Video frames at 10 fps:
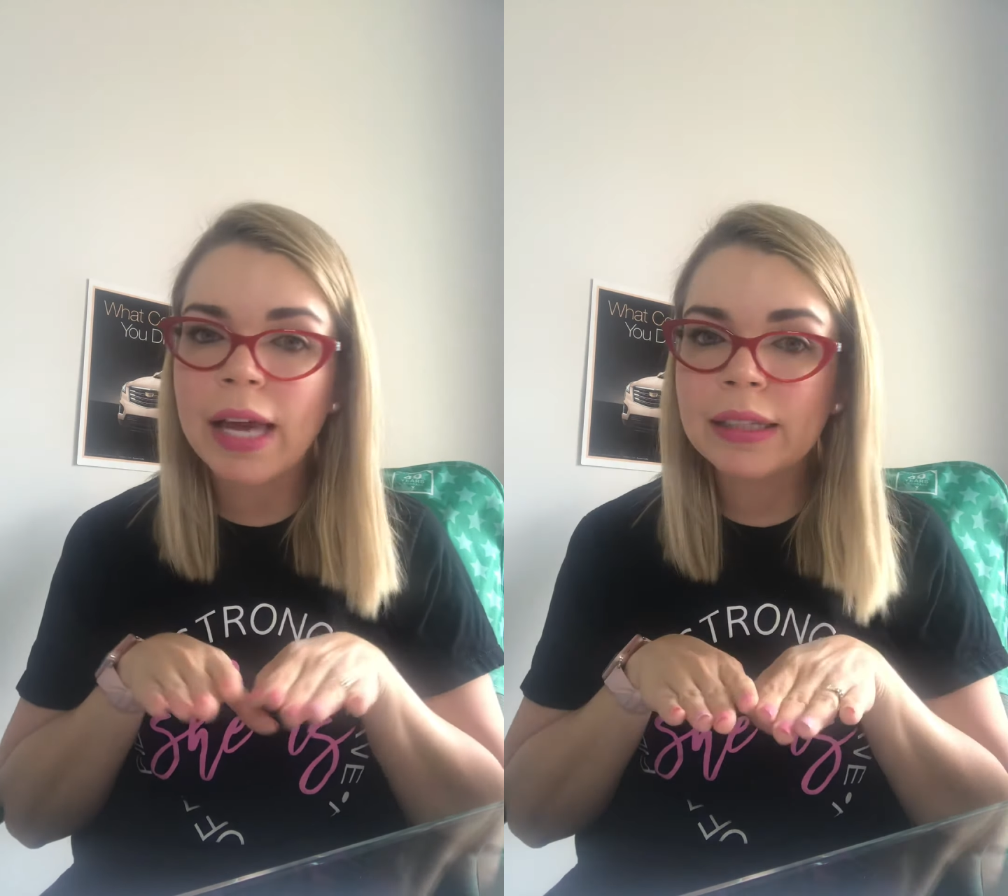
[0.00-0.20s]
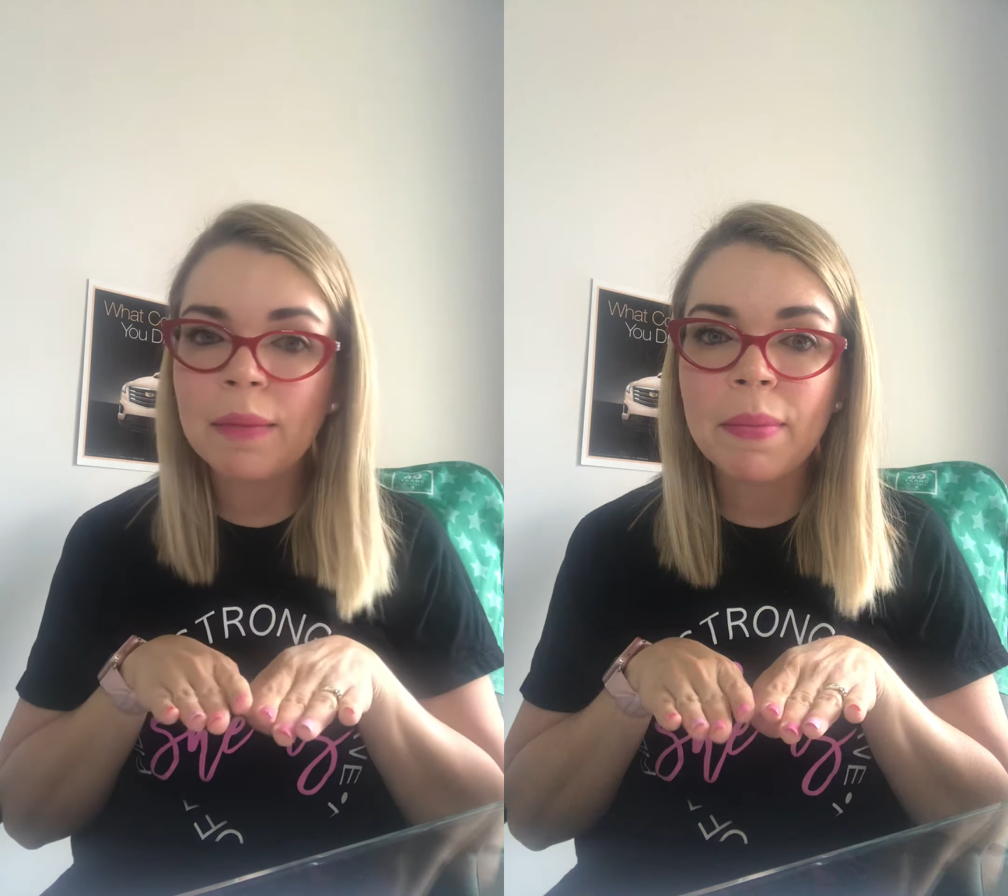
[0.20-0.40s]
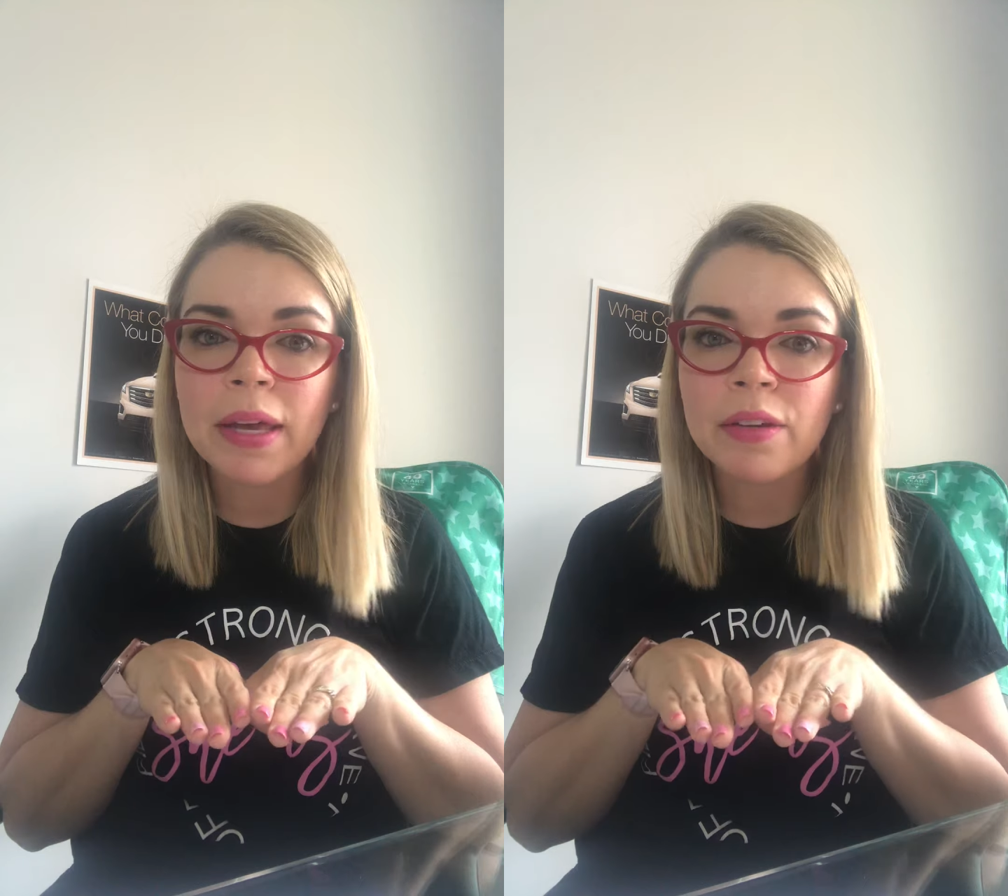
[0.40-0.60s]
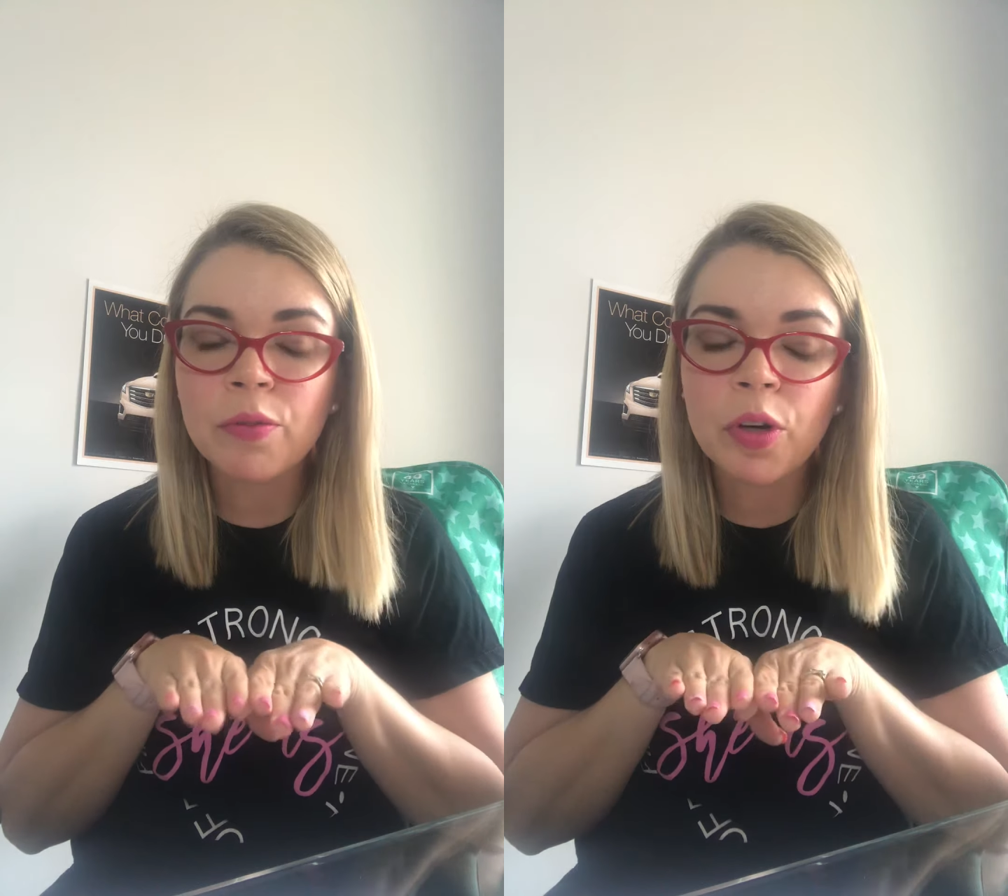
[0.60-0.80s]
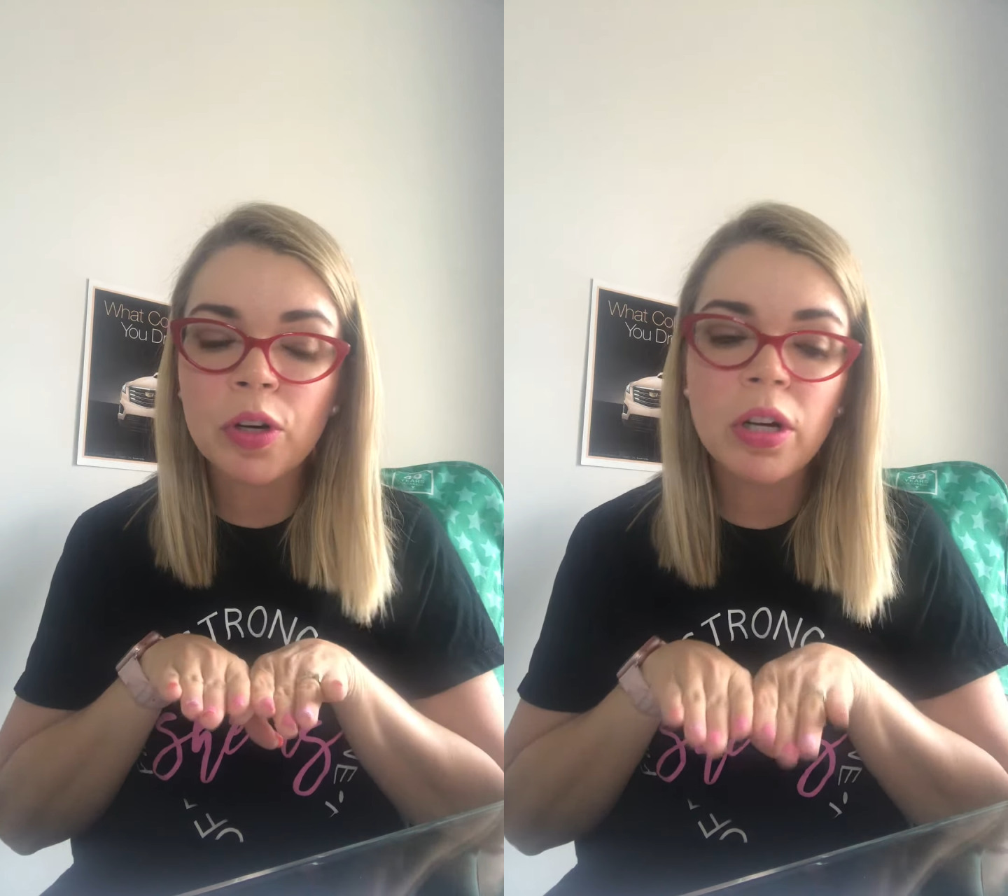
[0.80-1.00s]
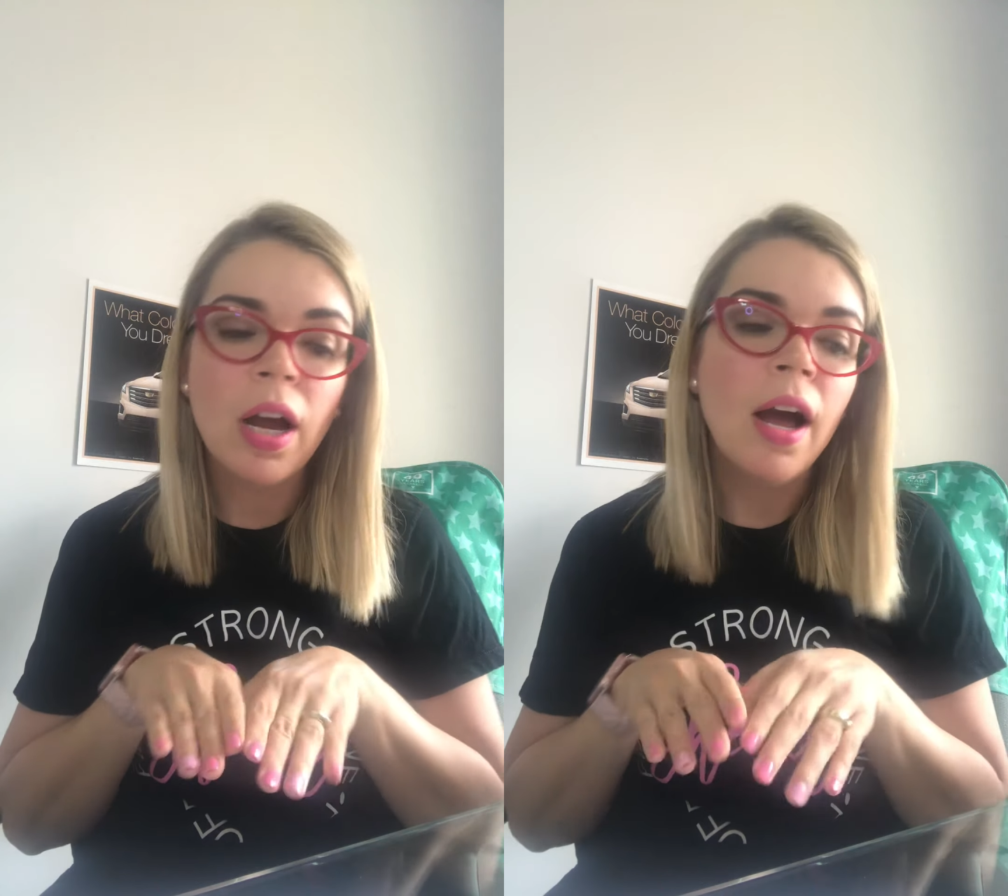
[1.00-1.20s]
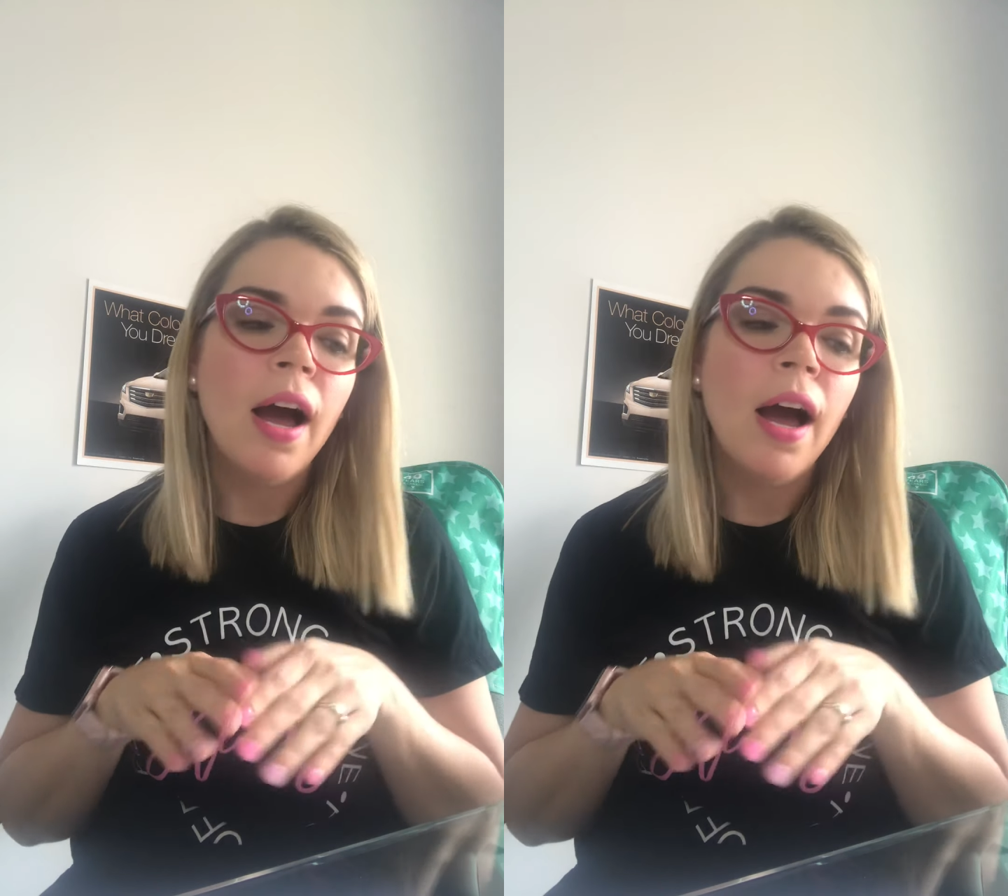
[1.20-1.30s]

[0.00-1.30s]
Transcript: like the men were.